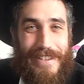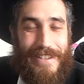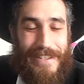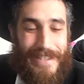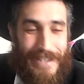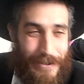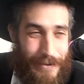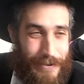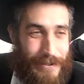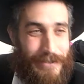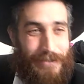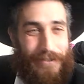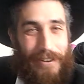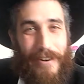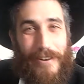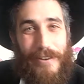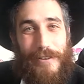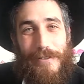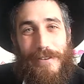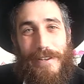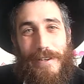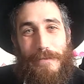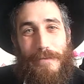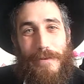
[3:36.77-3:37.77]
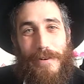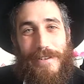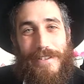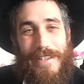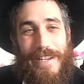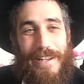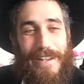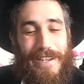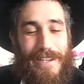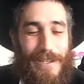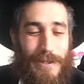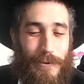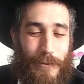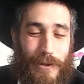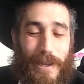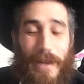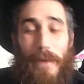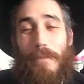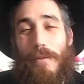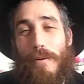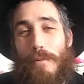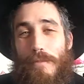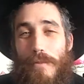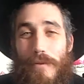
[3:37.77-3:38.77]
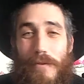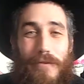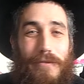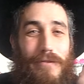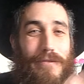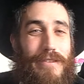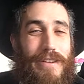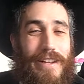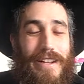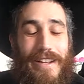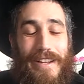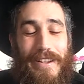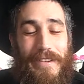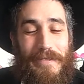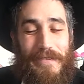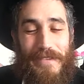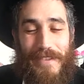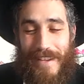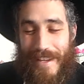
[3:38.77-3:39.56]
And she was a very unique person. I think she wore purple,